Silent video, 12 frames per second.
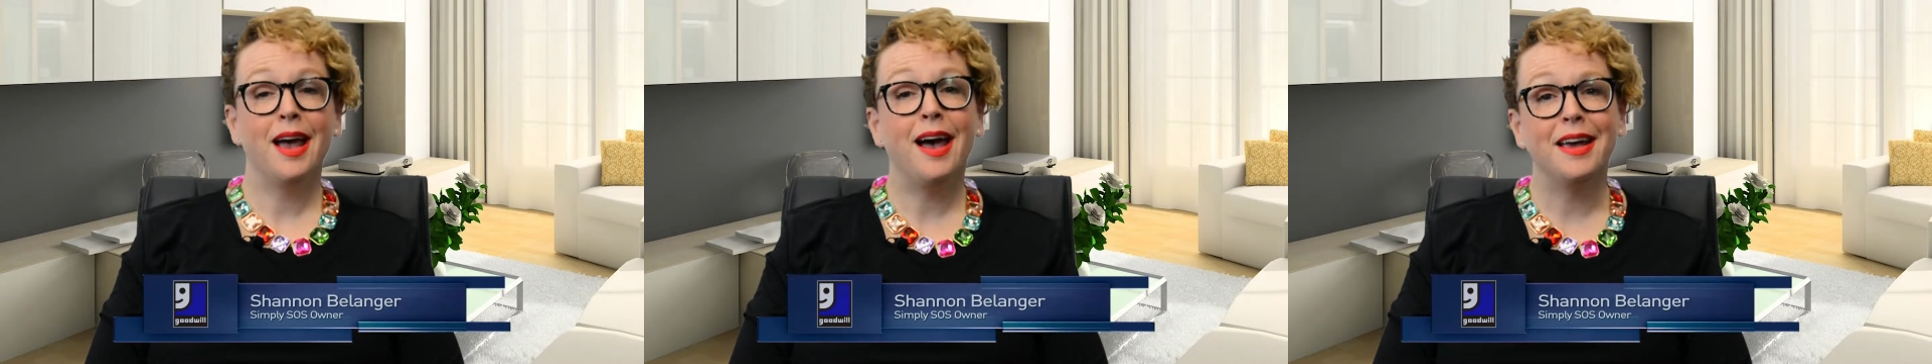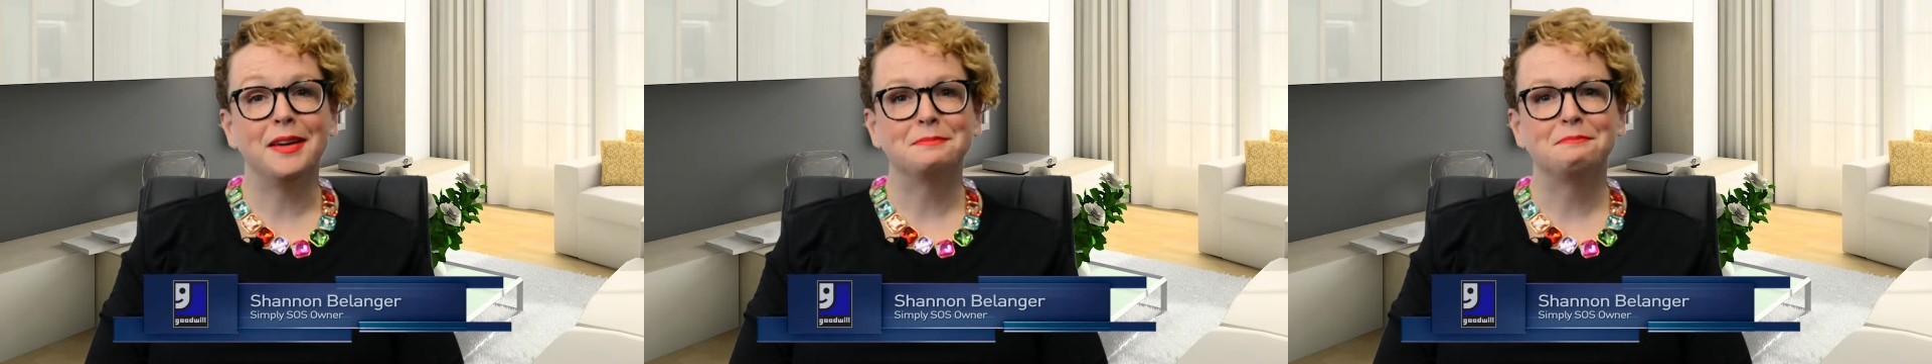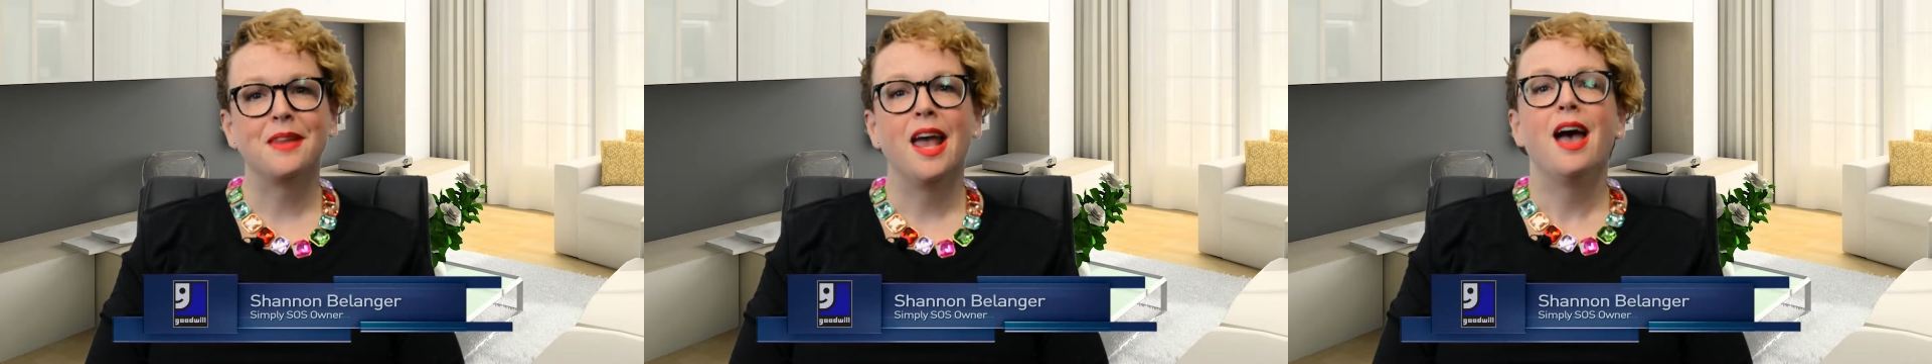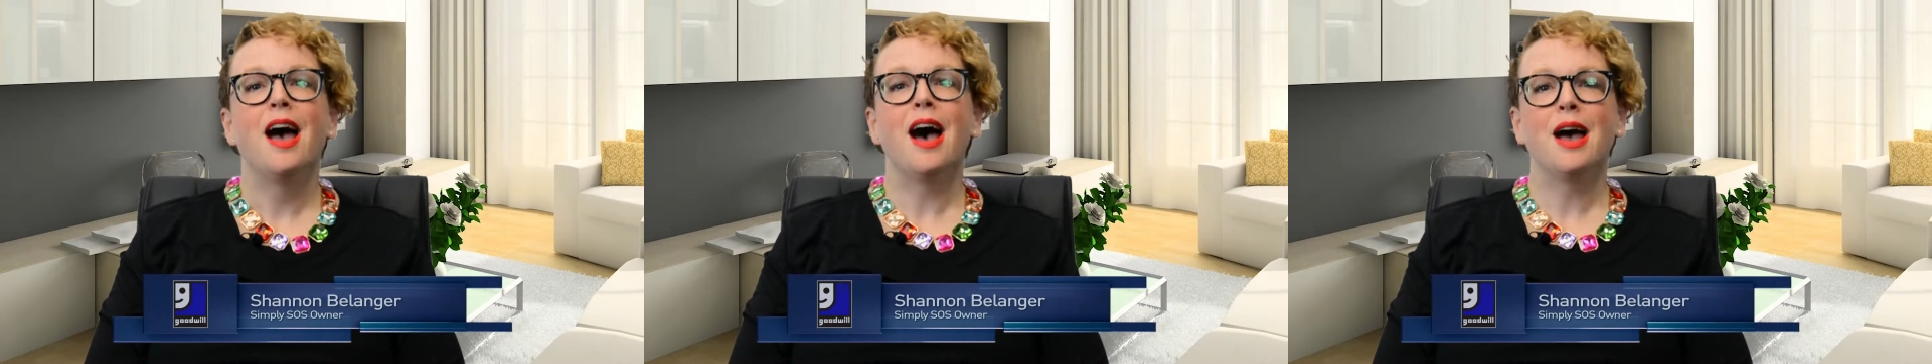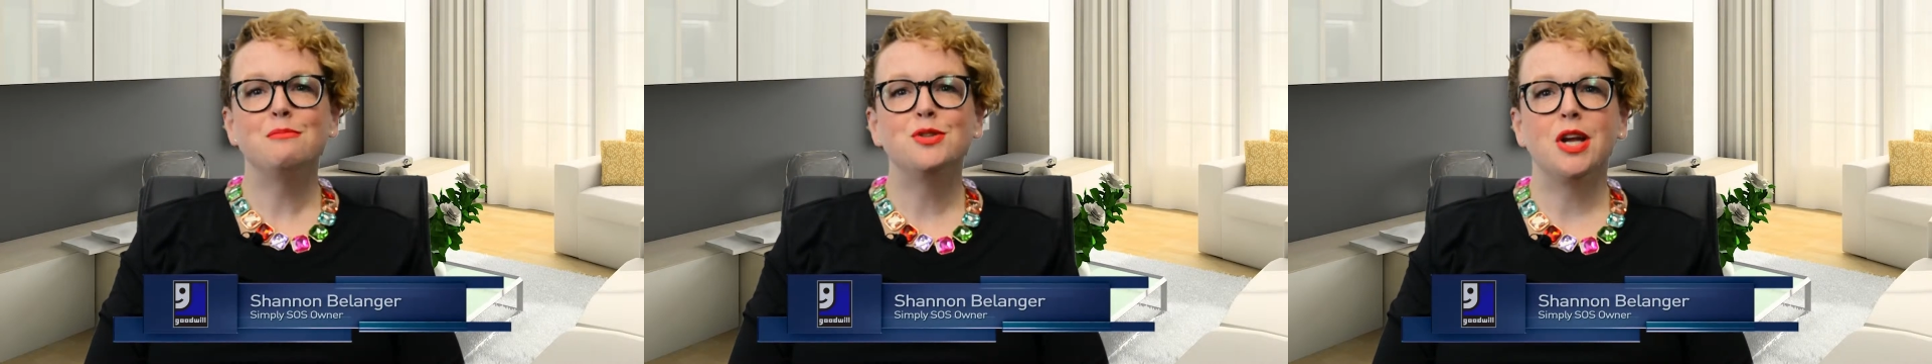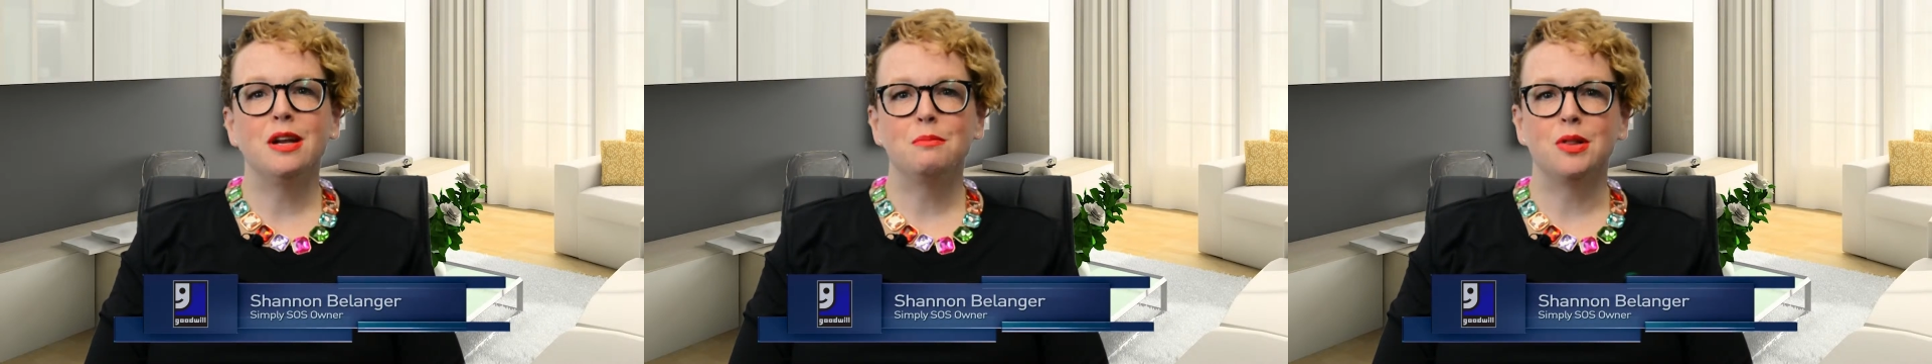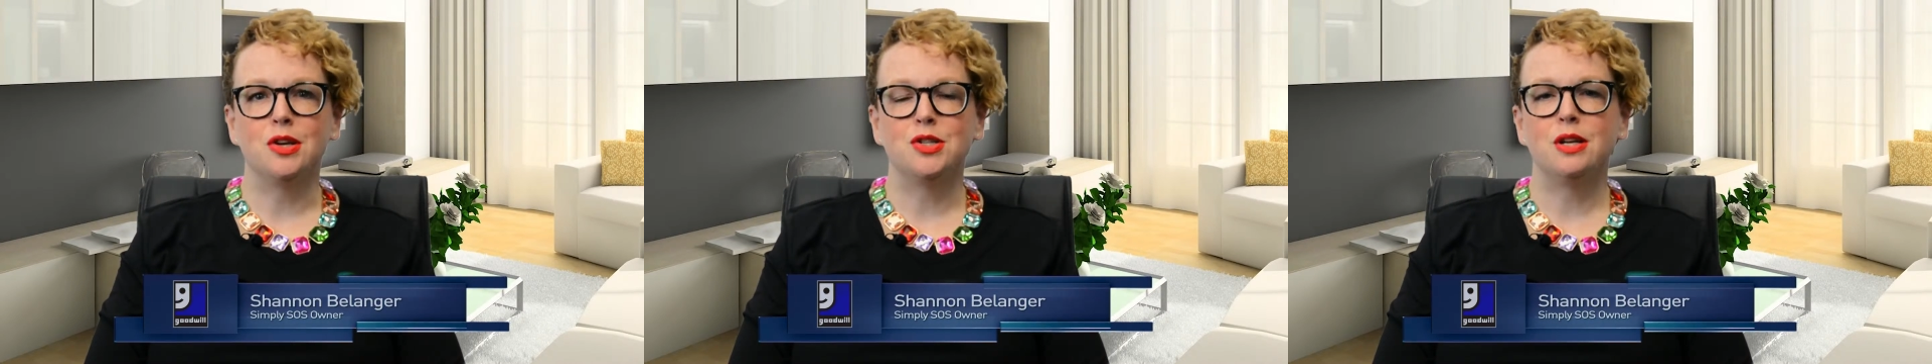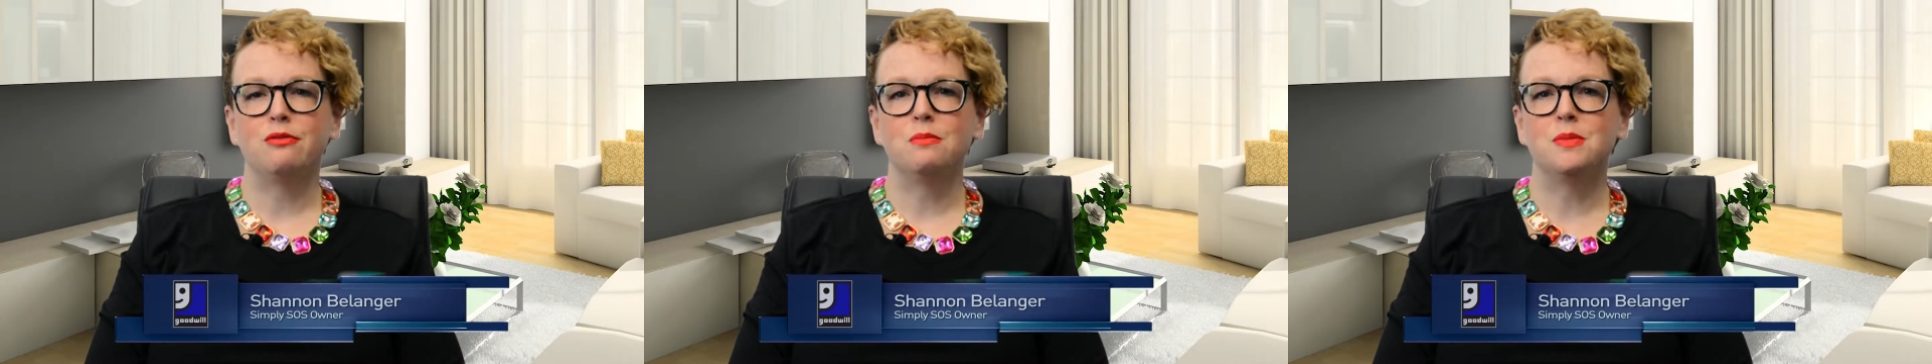Hi, I'm Shannon
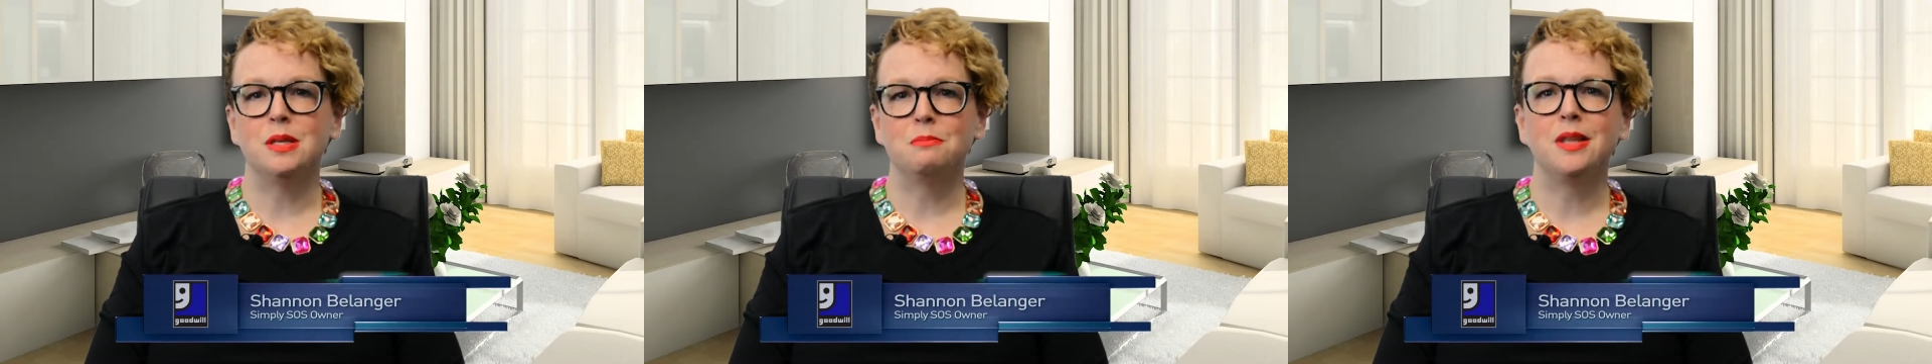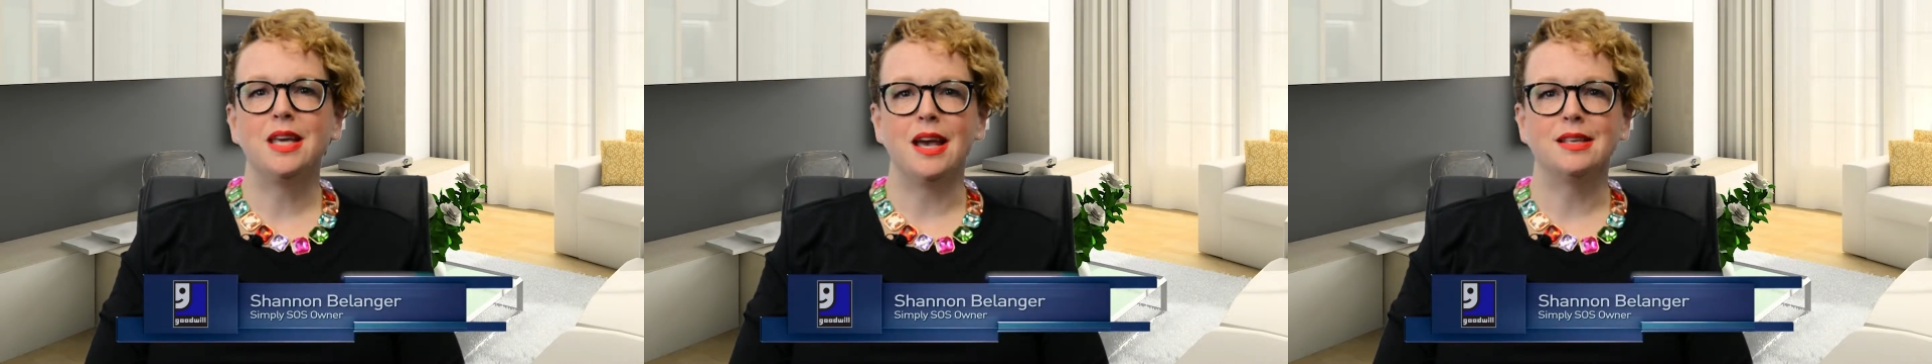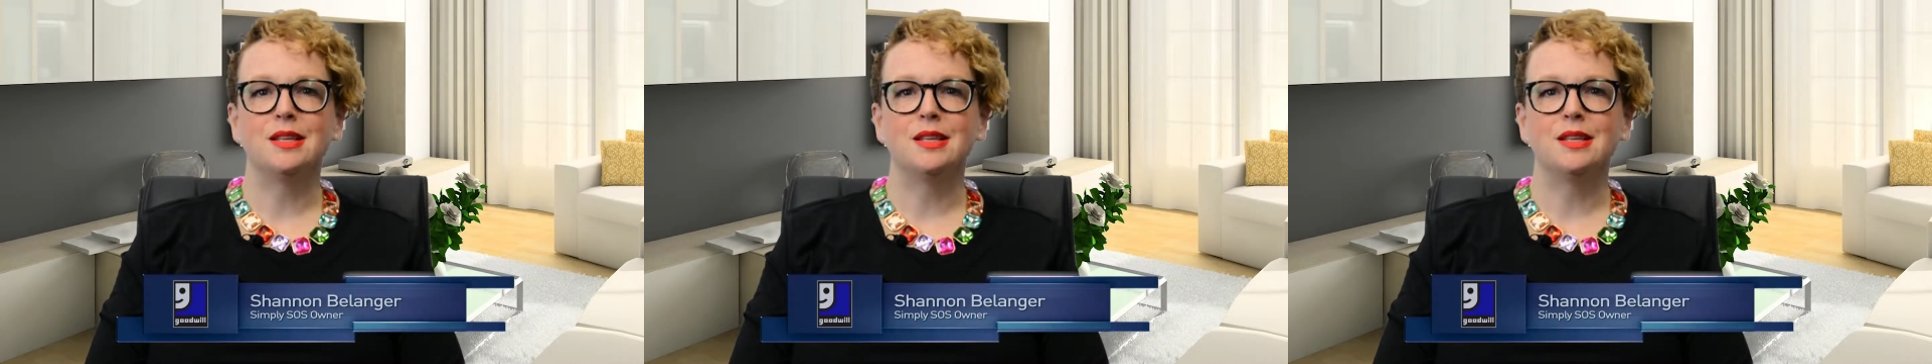Belanger from Simply